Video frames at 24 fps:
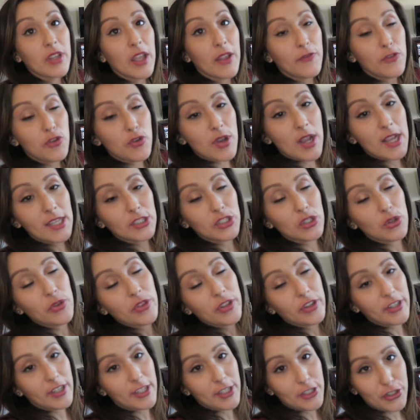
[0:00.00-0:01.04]
If you guys know
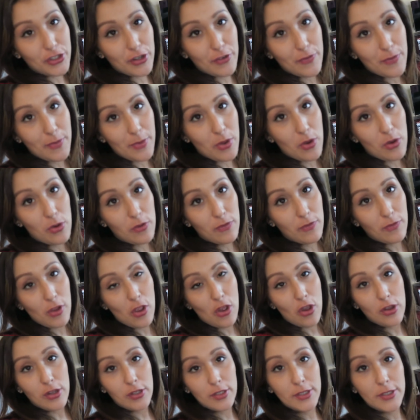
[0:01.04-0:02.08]
their history from the old
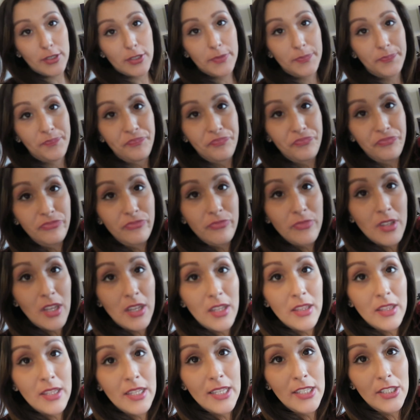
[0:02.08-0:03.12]
vlogs,
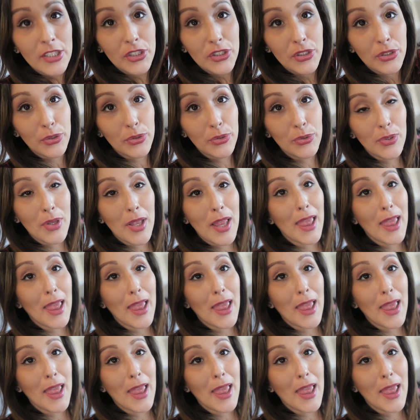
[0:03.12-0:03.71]
these two